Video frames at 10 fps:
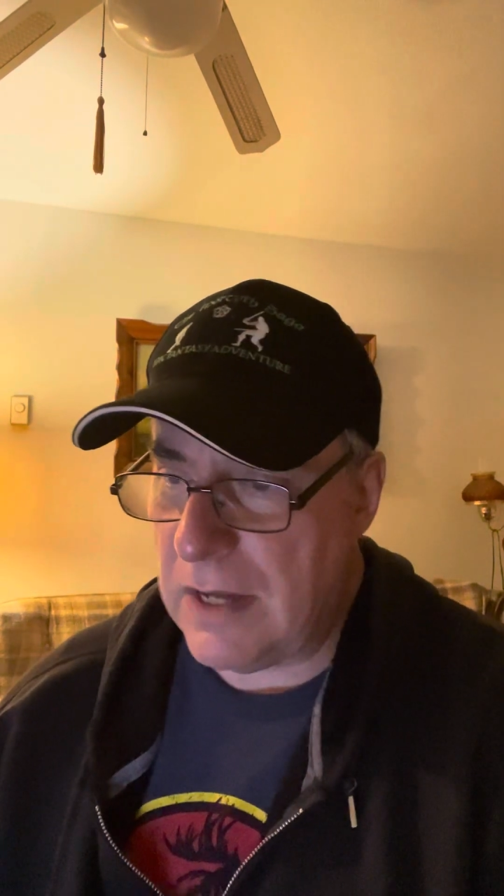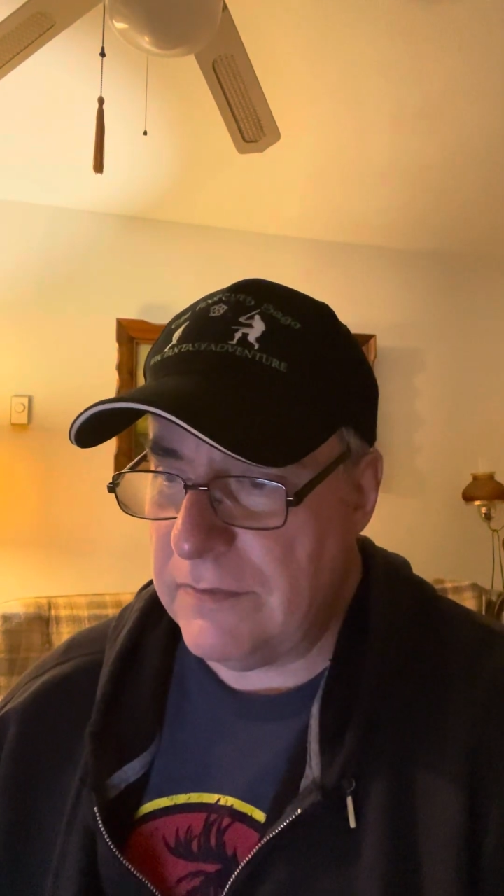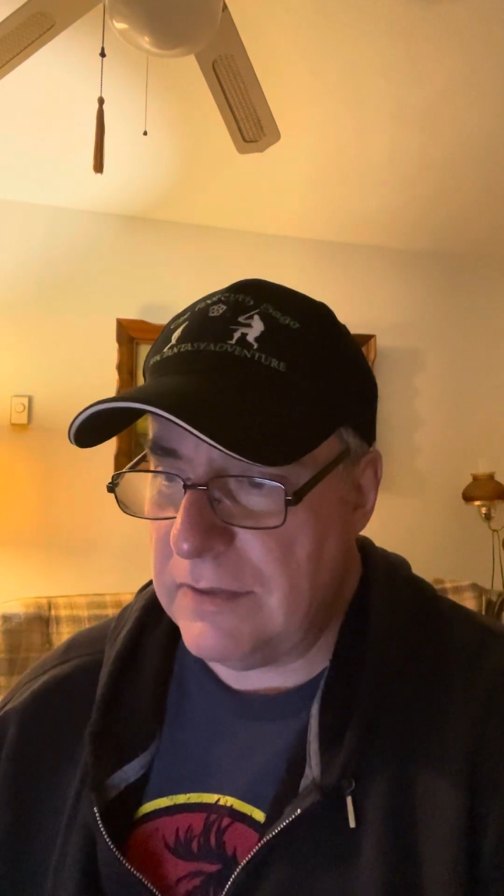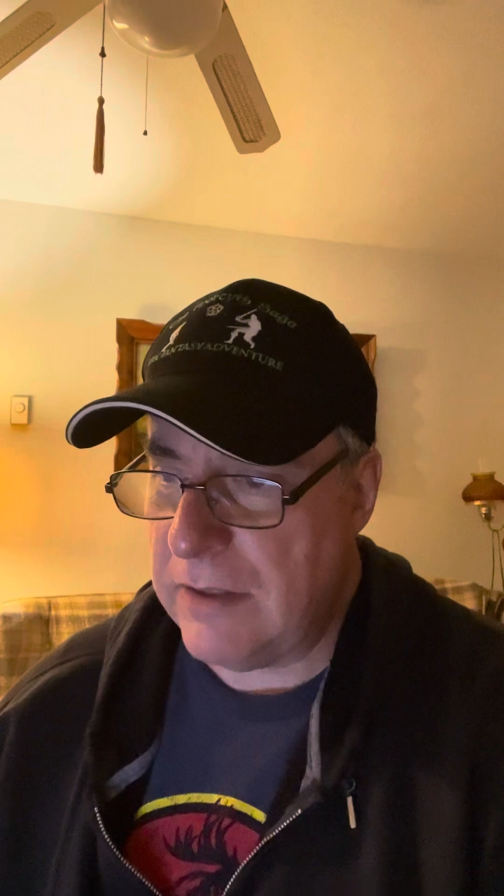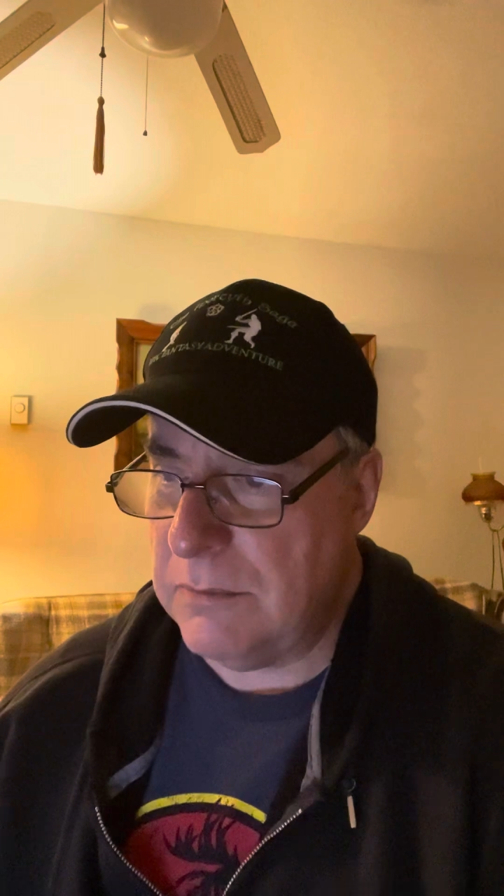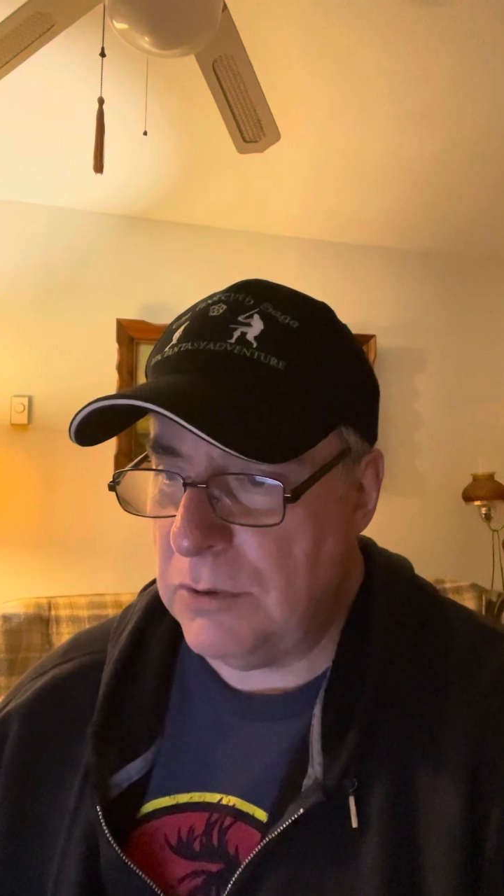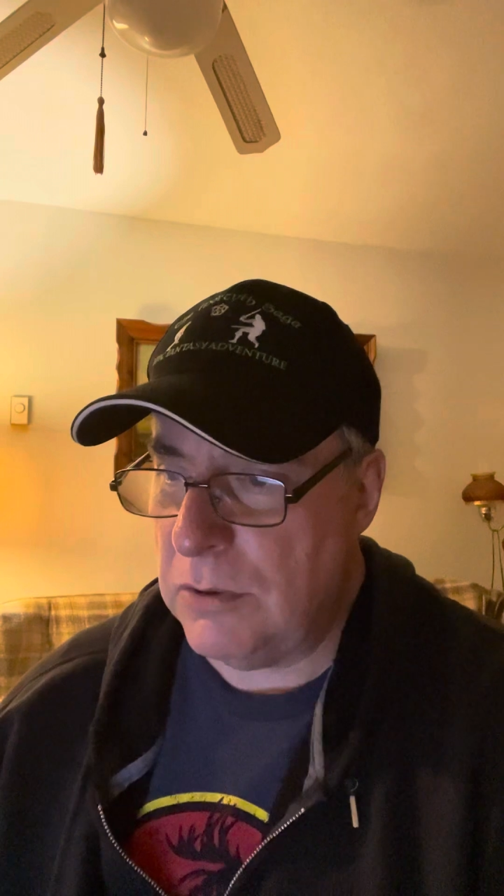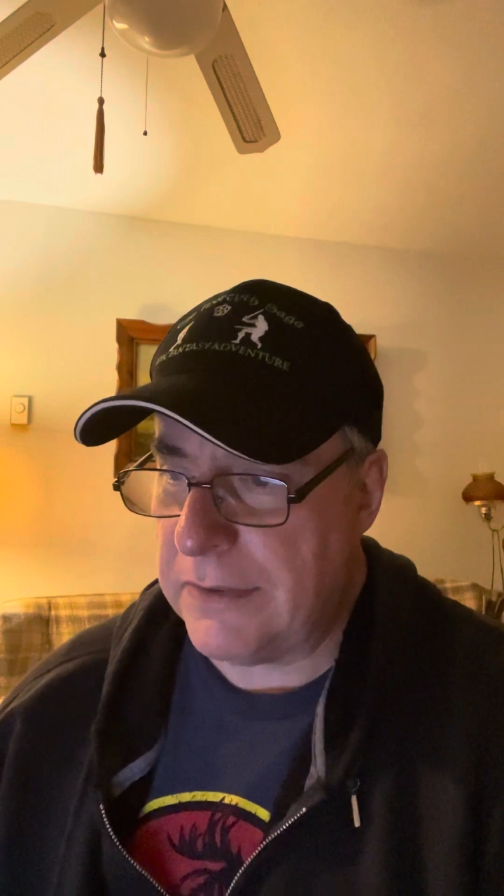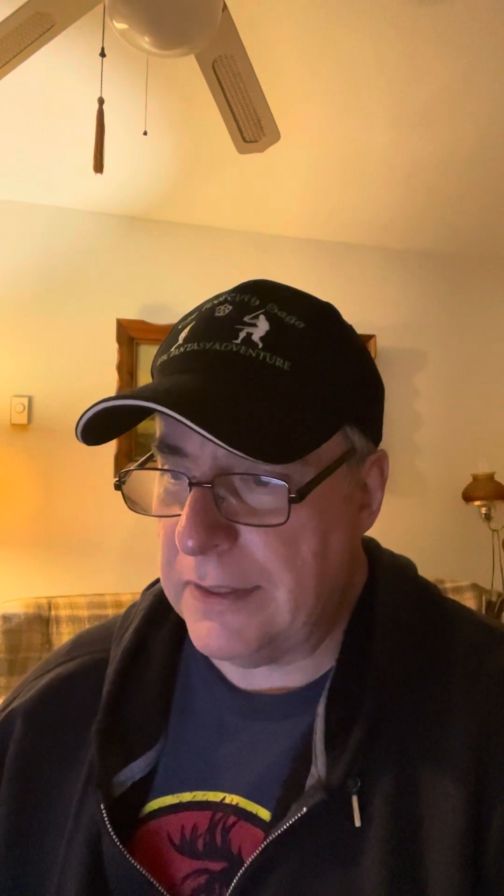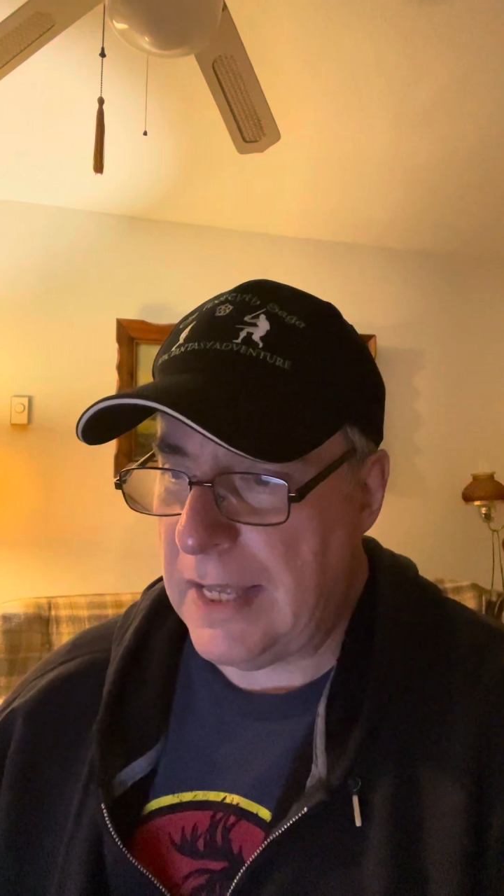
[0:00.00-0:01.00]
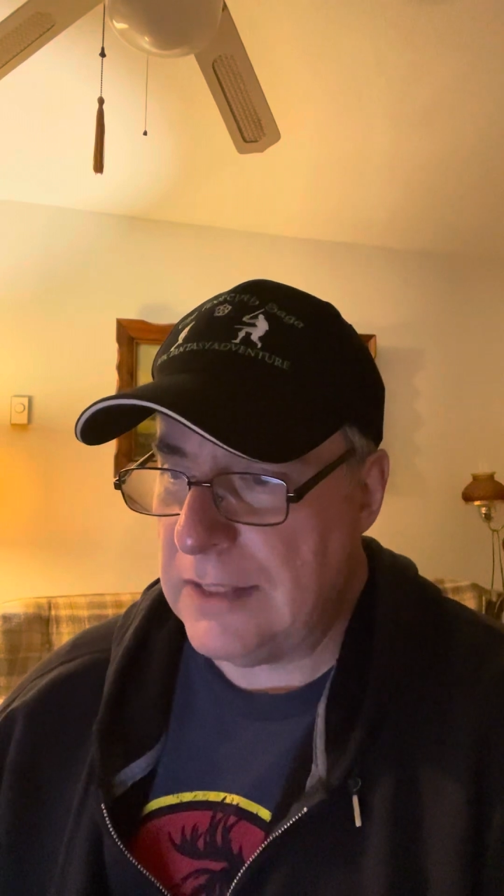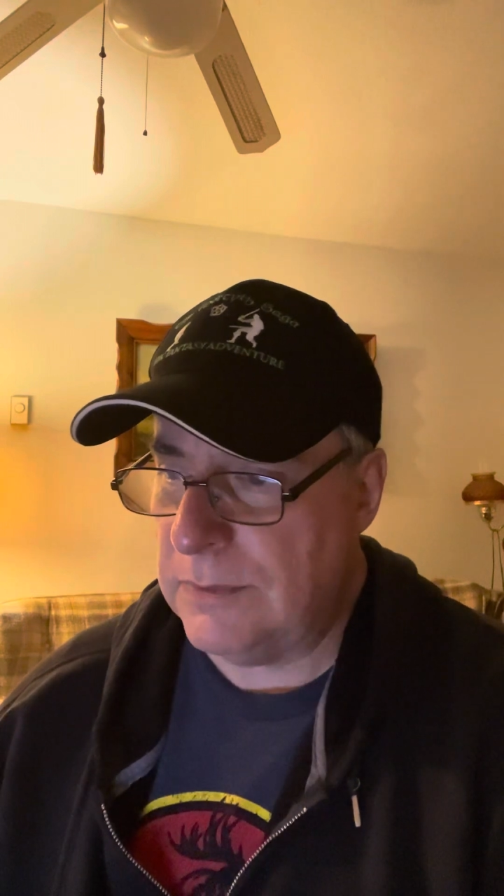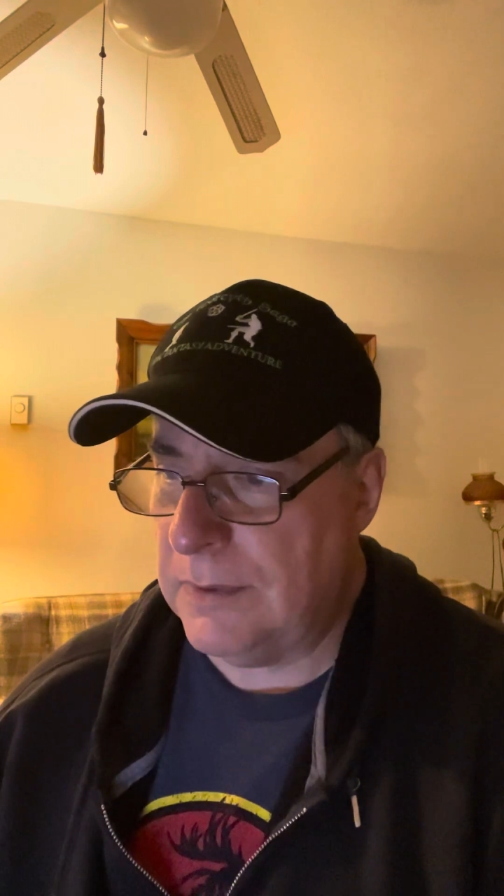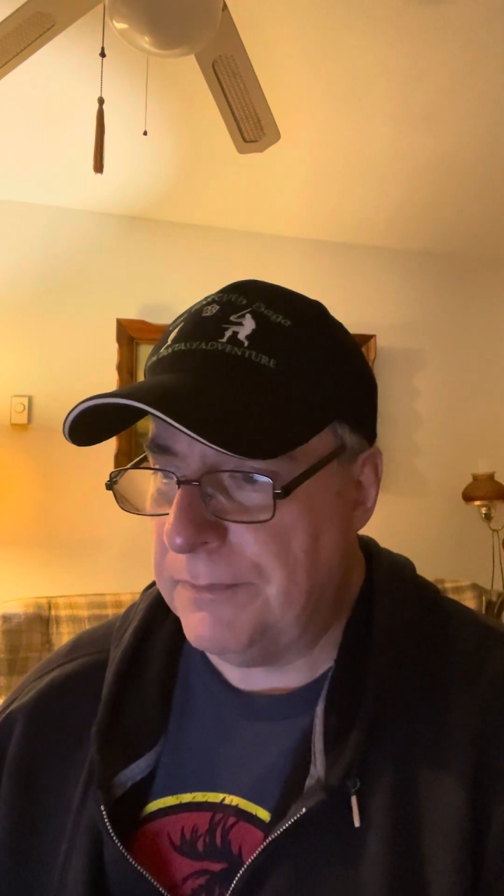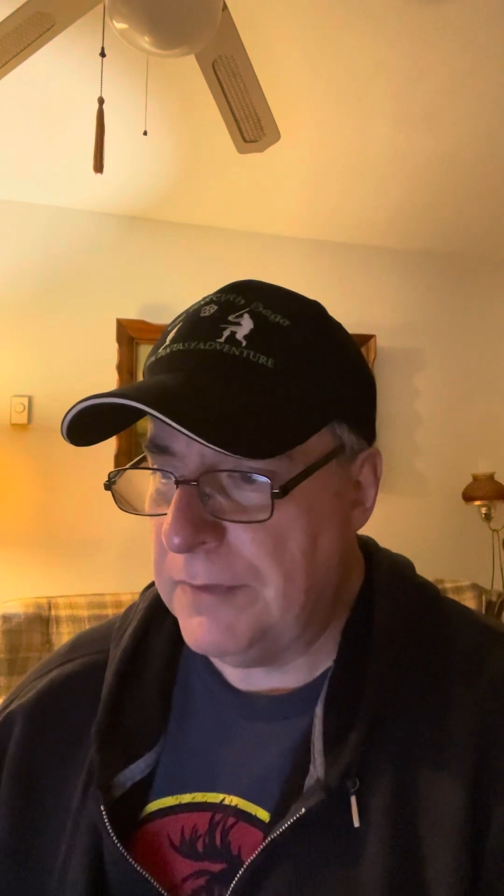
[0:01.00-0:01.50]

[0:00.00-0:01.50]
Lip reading: of another blow like the last one,